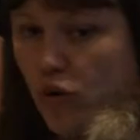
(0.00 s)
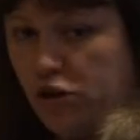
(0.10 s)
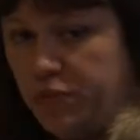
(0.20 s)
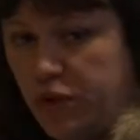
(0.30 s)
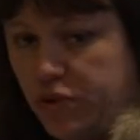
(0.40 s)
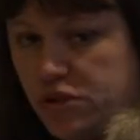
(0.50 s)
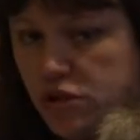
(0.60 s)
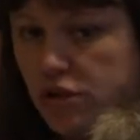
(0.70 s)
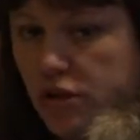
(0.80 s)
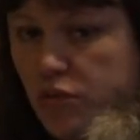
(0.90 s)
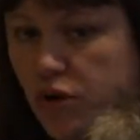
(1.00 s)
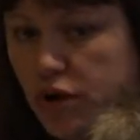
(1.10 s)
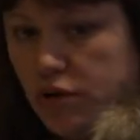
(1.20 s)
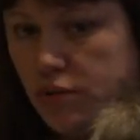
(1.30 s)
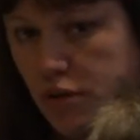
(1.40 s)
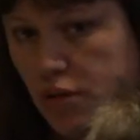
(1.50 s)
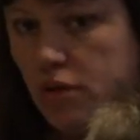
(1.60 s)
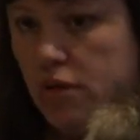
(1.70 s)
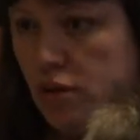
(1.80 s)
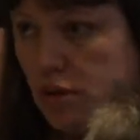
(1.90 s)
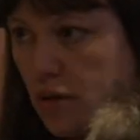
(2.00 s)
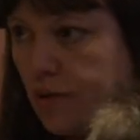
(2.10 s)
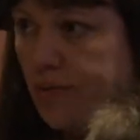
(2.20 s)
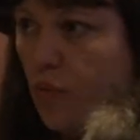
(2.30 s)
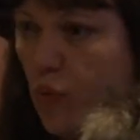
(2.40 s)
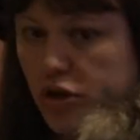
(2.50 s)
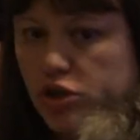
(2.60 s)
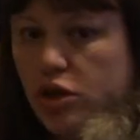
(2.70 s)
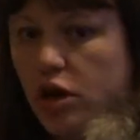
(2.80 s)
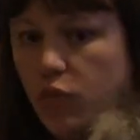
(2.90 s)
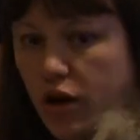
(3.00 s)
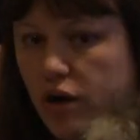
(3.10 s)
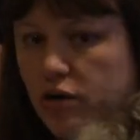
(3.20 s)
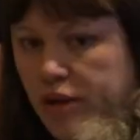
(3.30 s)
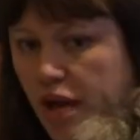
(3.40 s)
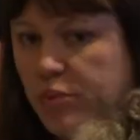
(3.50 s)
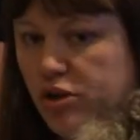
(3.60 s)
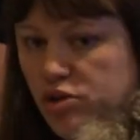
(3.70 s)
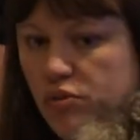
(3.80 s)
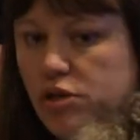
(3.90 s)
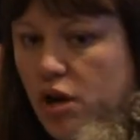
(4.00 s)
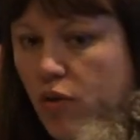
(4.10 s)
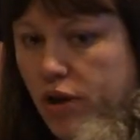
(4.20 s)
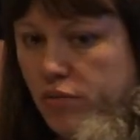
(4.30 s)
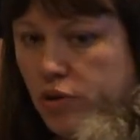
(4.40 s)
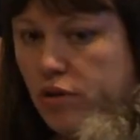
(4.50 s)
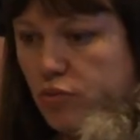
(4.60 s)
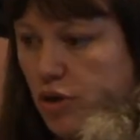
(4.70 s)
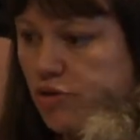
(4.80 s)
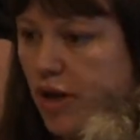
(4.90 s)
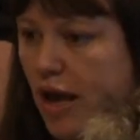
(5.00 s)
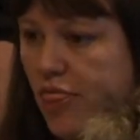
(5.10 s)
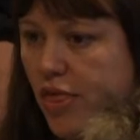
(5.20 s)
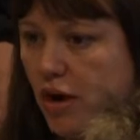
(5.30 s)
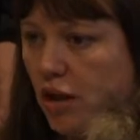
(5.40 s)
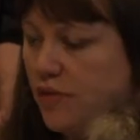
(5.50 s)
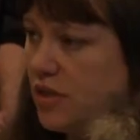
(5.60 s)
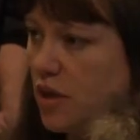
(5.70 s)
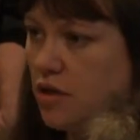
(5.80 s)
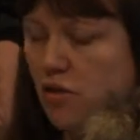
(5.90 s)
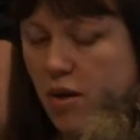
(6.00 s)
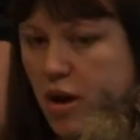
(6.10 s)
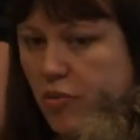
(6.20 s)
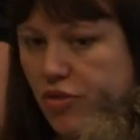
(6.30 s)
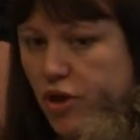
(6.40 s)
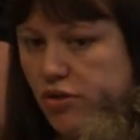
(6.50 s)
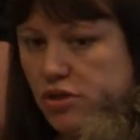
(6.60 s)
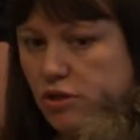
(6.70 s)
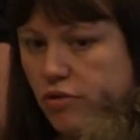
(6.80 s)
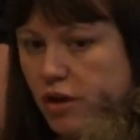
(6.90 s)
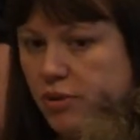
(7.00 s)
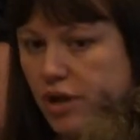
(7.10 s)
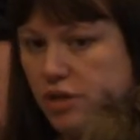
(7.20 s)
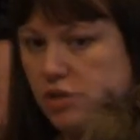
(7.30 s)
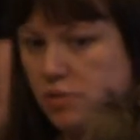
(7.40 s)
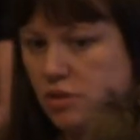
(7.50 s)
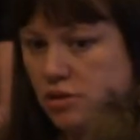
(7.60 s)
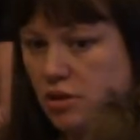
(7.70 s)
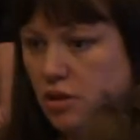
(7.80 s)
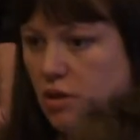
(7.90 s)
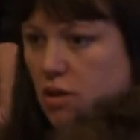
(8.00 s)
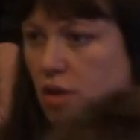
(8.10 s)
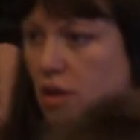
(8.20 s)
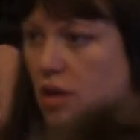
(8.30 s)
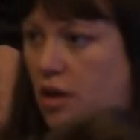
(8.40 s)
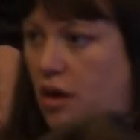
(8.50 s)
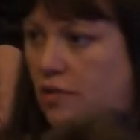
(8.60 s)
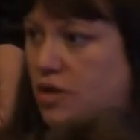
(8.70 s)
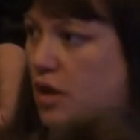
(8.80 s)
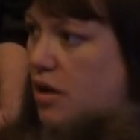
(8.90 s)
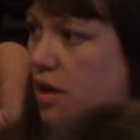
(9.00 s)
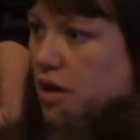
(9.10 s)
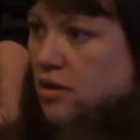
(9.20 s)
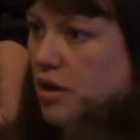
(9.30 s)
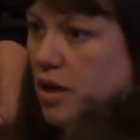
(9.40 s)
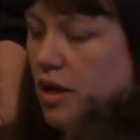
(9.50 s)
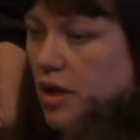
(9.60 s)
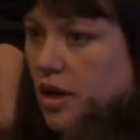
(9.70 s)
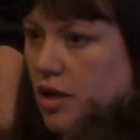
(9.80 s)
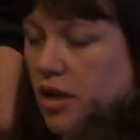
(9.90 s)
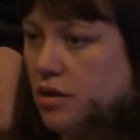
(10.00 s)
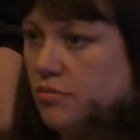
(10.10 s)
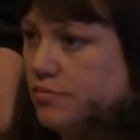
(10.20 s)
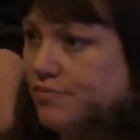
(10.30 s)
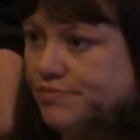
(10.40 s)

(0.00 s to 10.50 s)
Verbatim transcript: world, but we certainly were. We weren't sure where the cable industry was going. We were wondering, and then all of a sudden, you came out with all those incredible announcements, and all of and